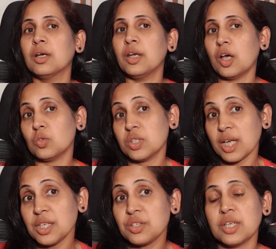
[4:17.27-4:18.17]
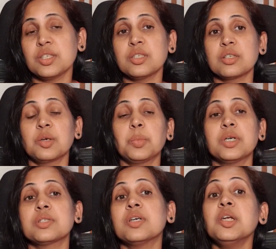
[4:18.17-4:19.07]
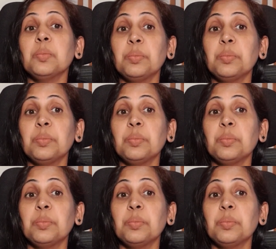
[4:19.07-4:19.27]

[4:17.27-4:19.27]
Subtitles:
now such registered person